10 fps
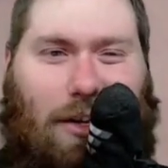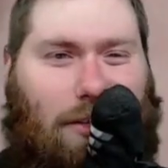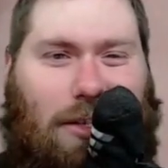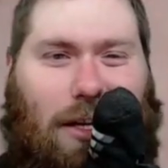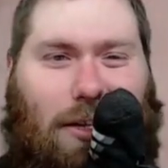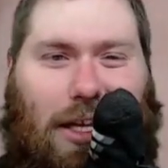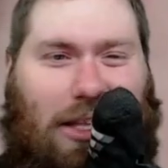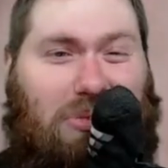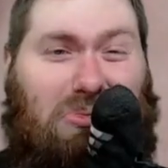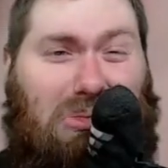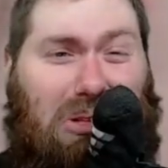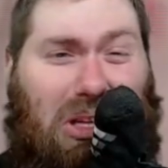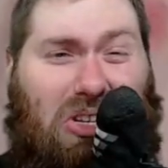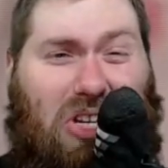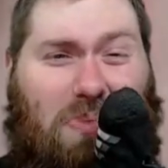to tell, like this
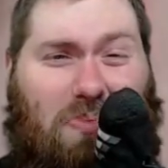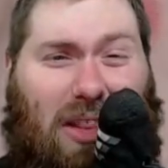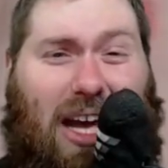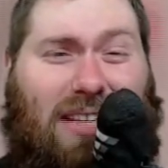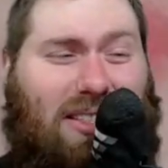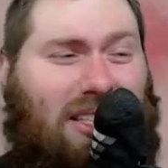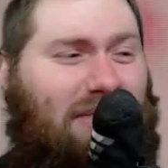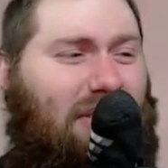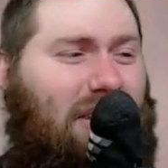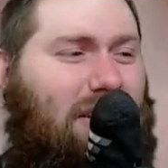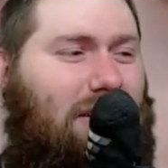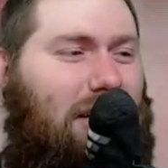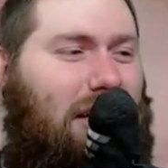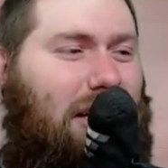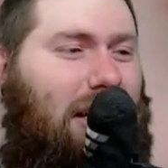really cheap plasticky feel.
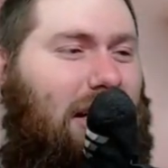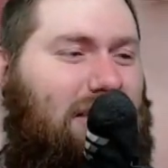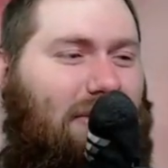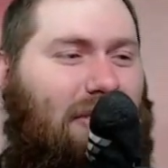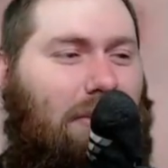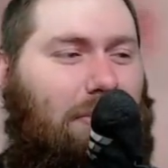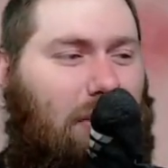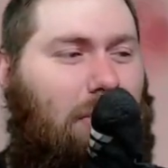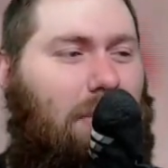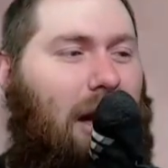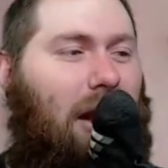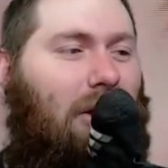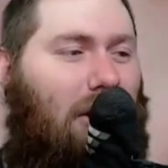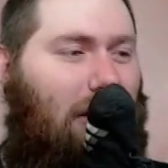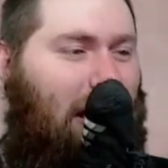It doesn't feel premium at
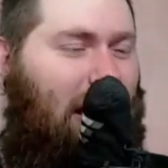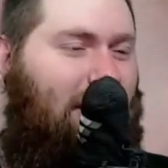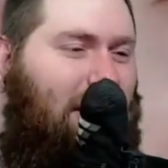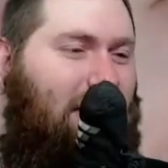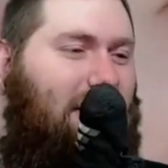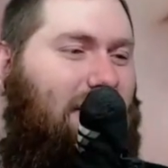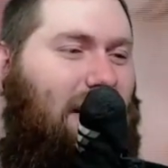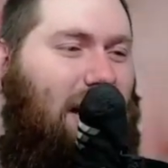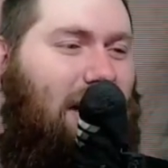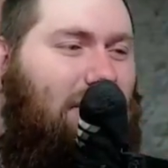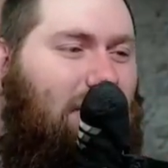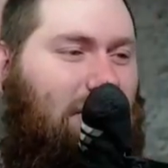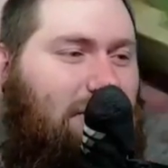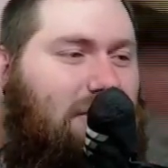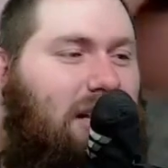all. It has like this I don't
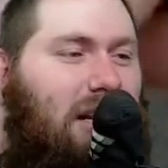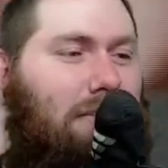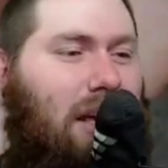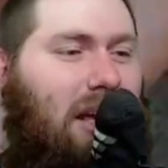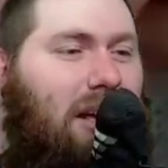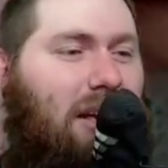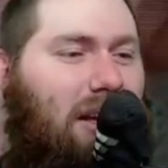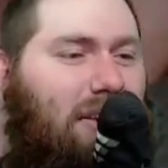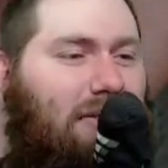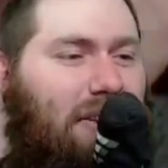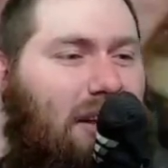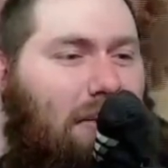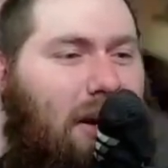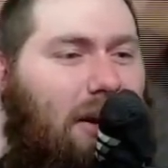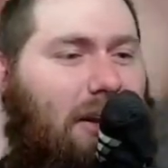know, kind of meh feel
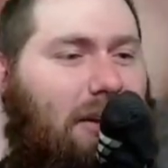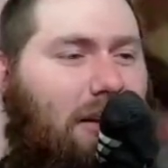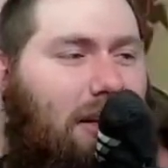about it.